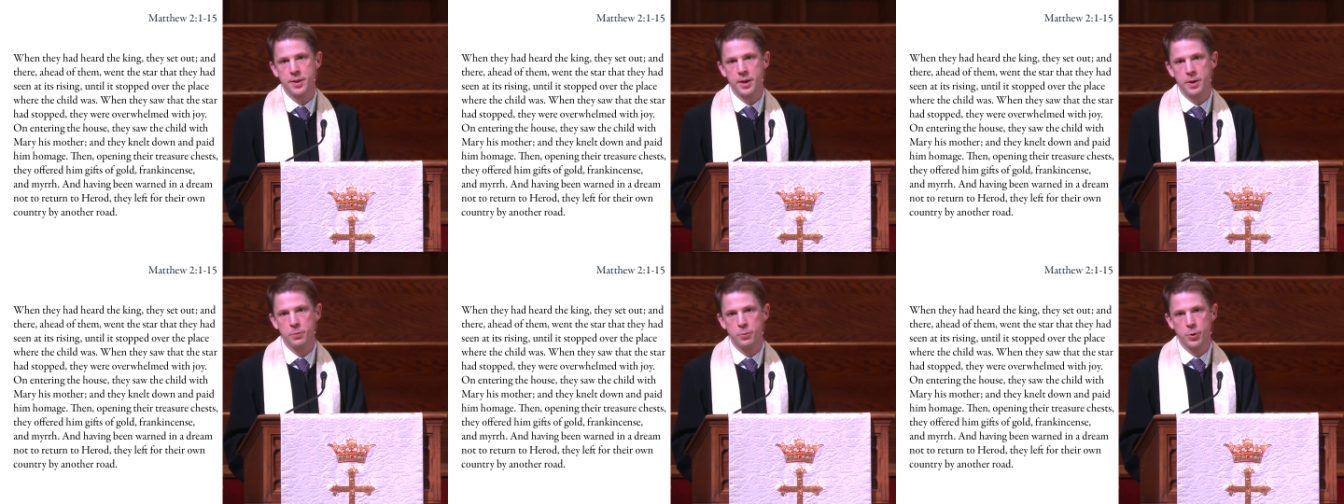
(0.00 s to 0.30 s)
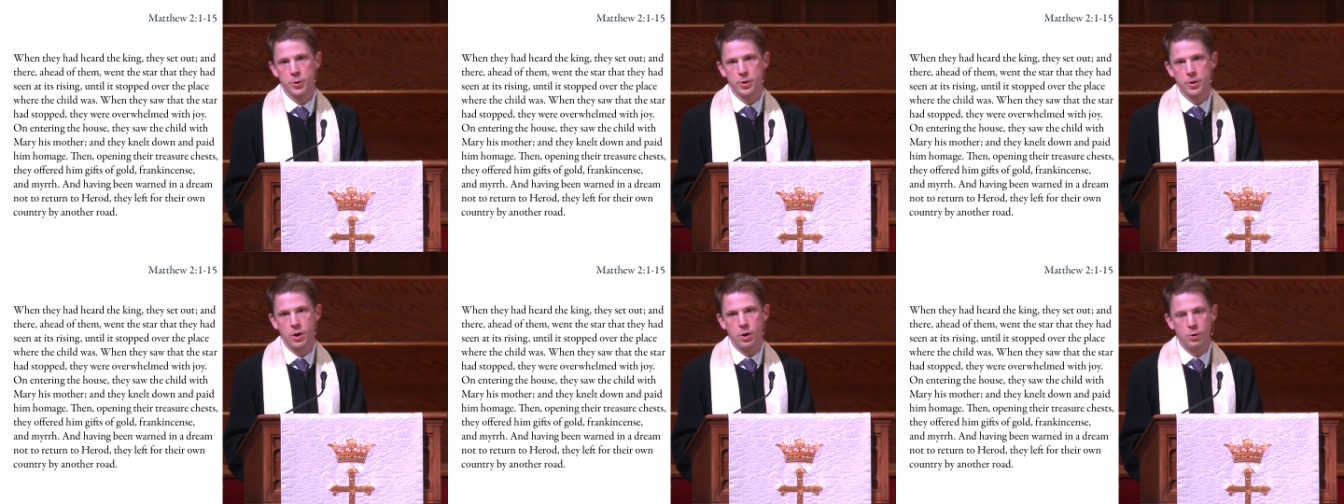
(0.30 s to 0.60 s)
they
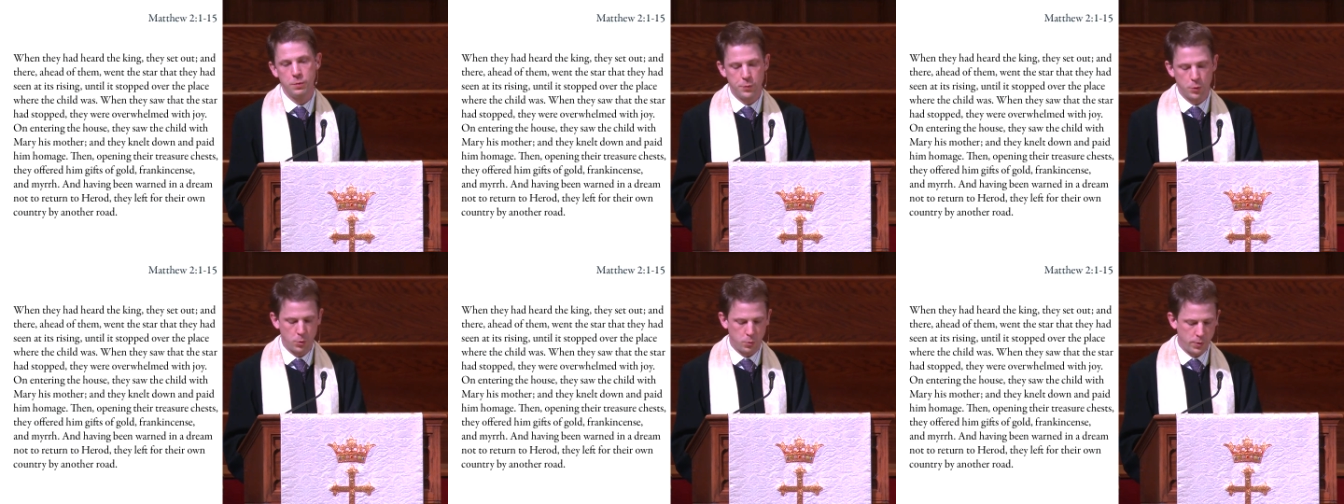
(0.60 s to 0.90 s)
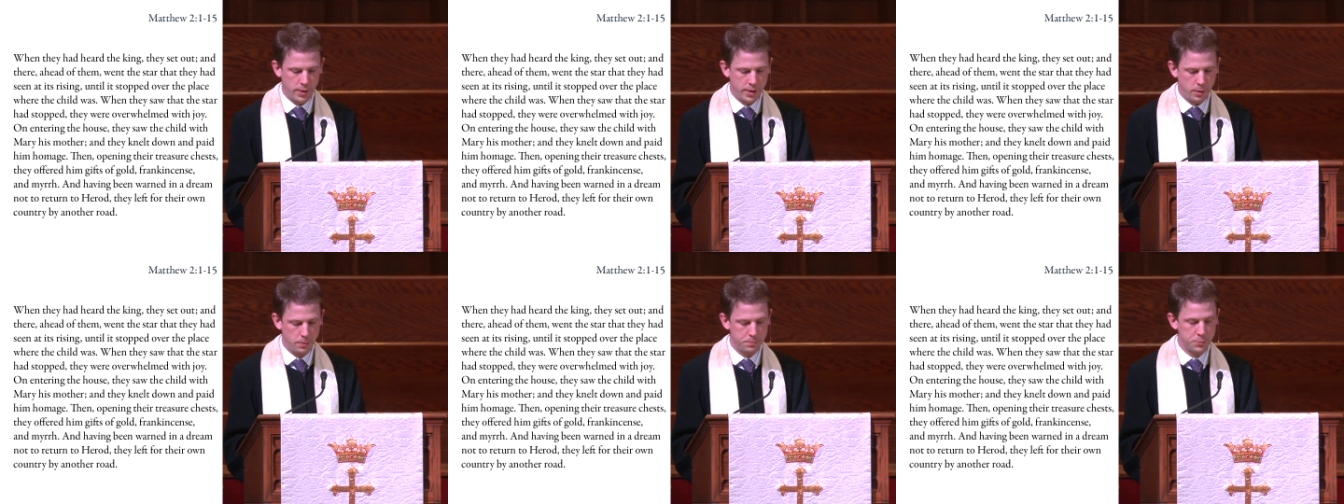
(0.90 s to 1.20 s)
were
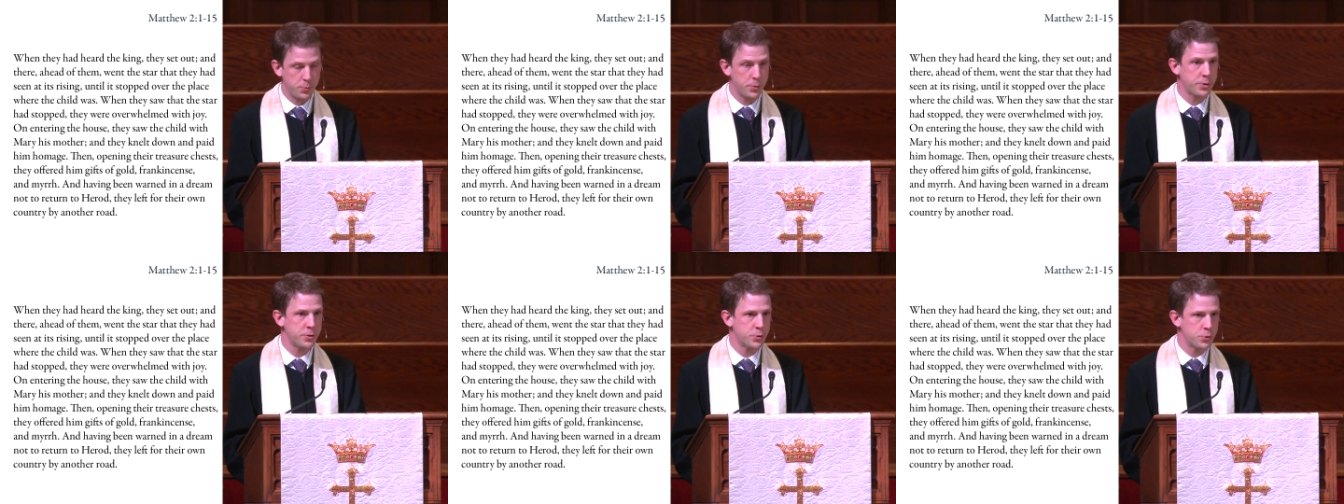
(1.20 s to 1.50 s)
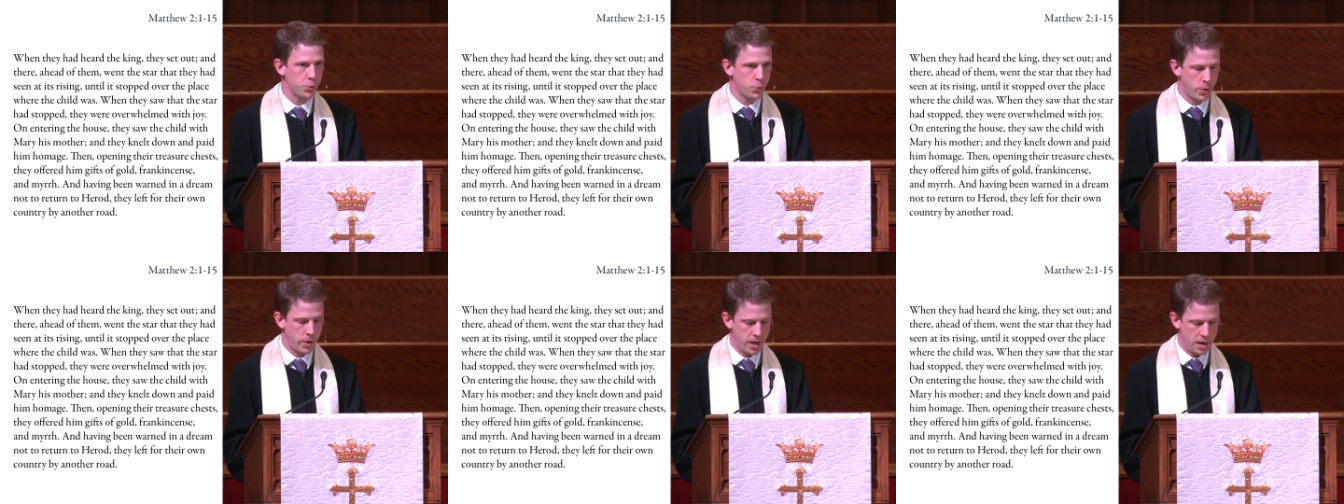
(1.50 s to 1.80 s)
overwhelmed with
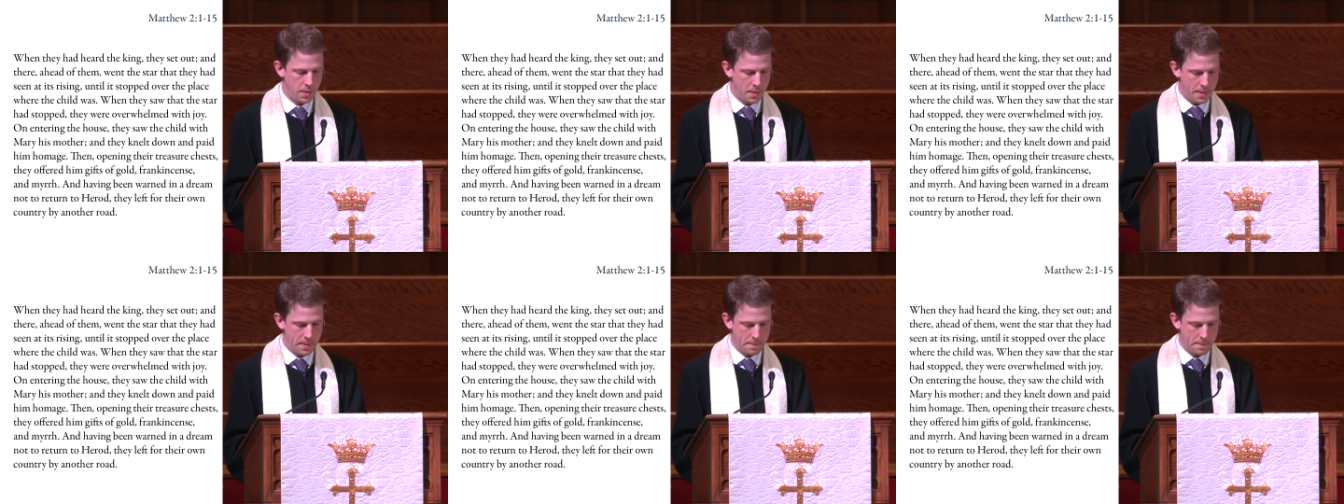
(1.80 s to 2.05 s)
joy.